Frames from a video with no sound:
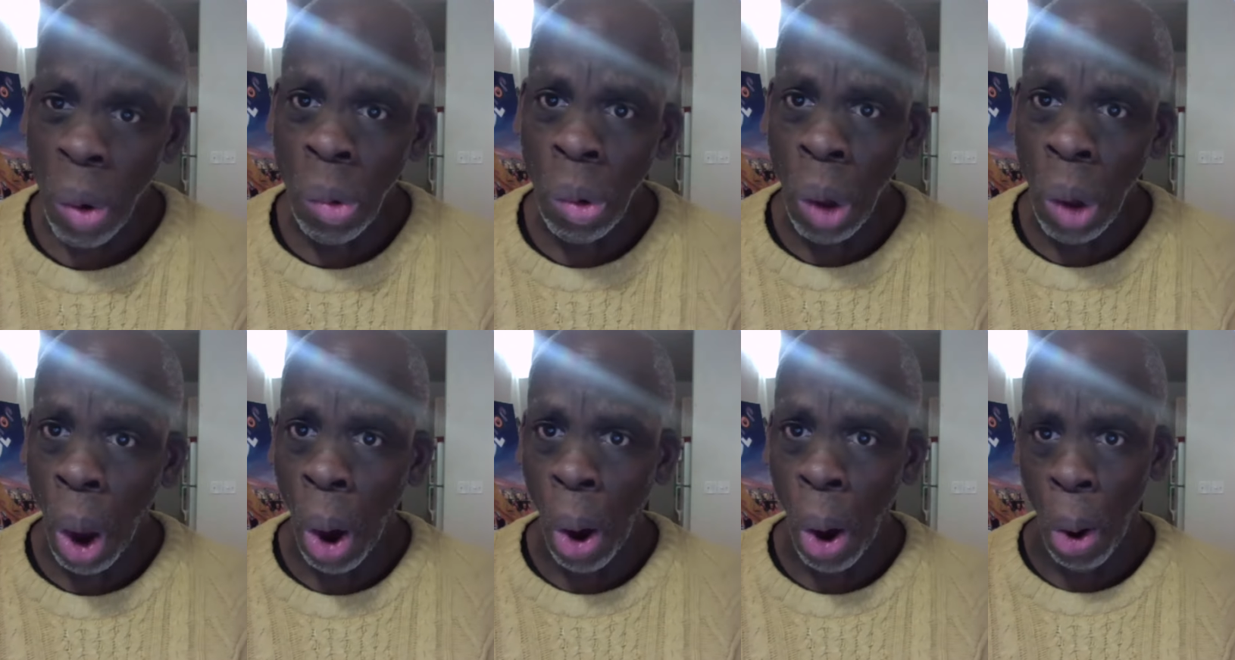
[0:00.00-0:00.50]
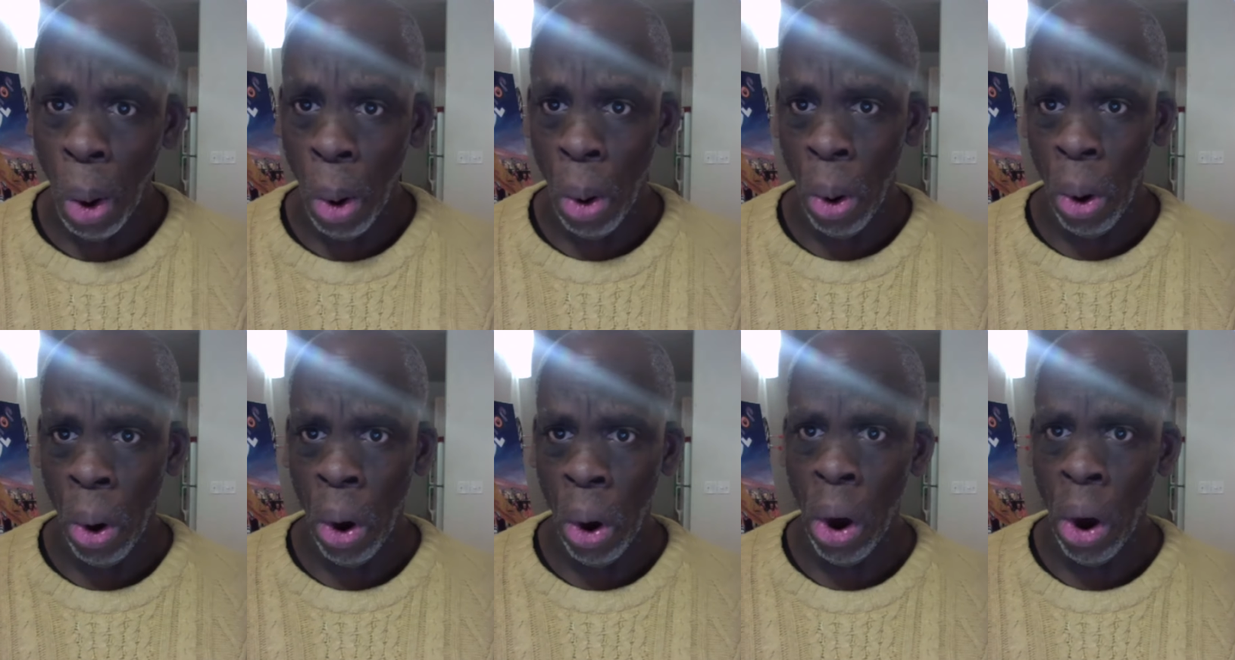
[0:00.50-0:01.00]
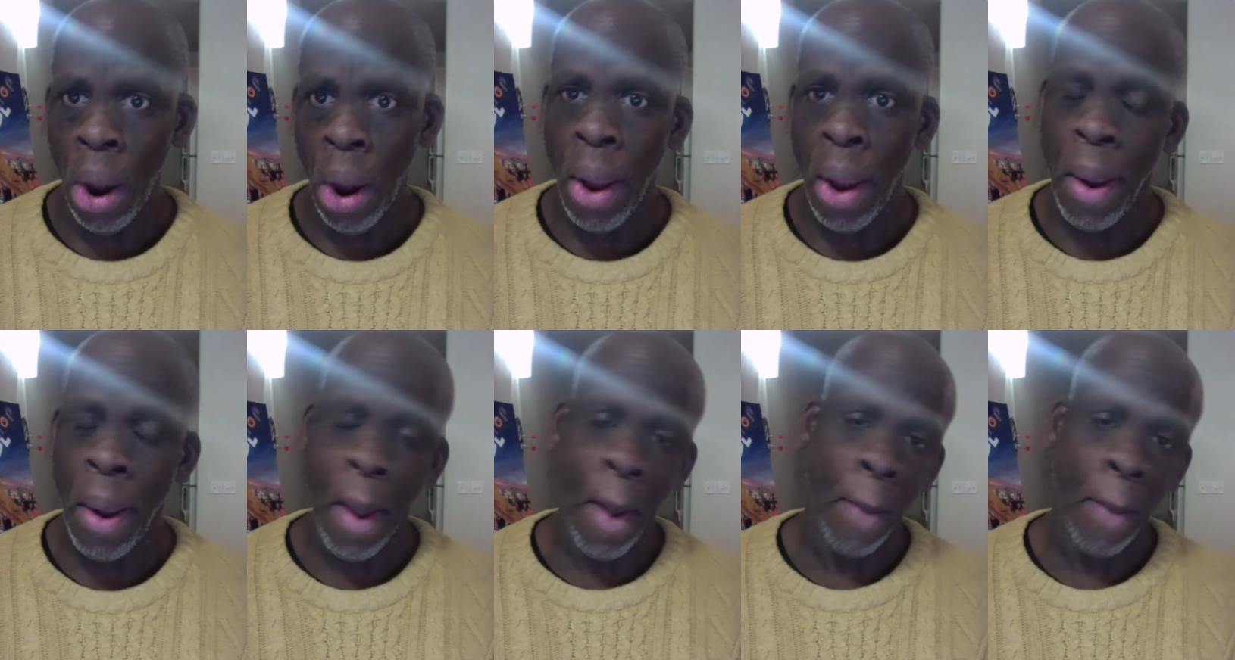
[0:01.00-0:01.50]
know
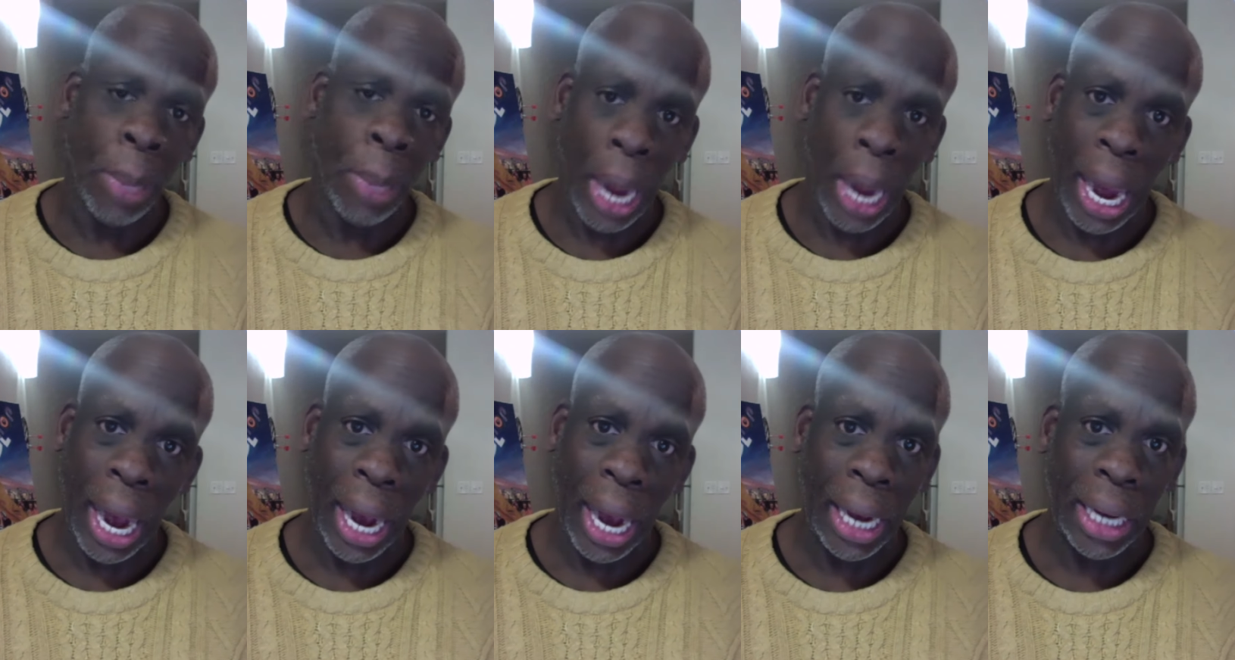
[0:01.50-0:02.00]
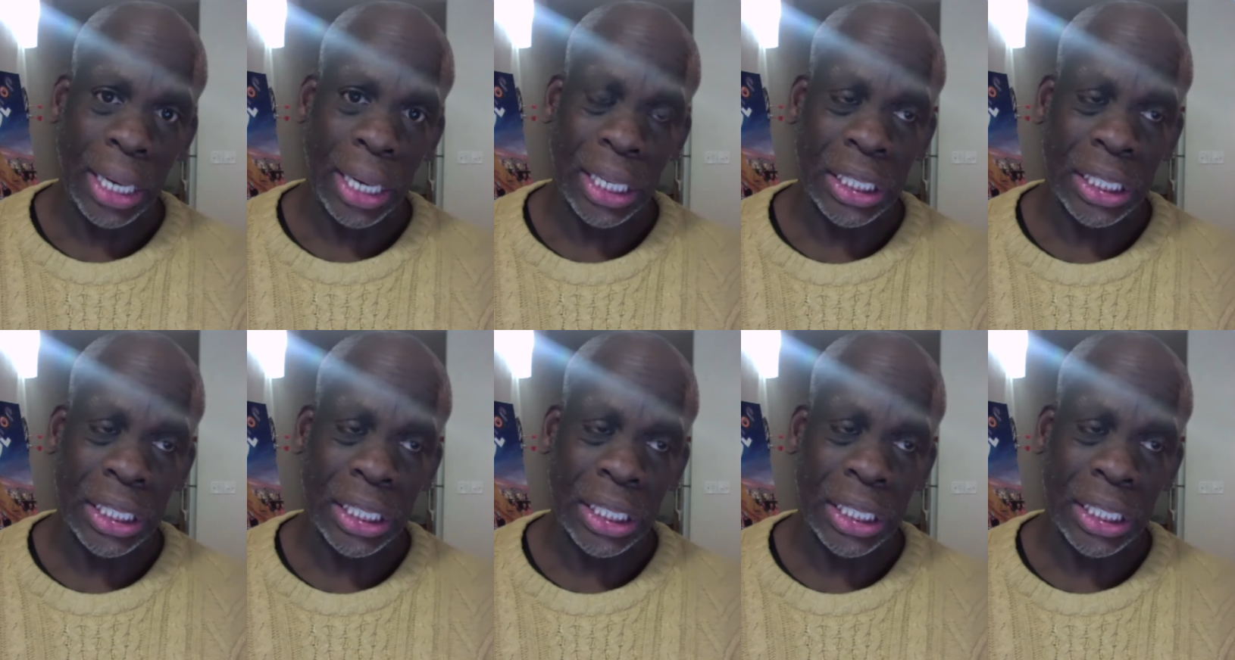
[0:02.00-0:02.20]
your Black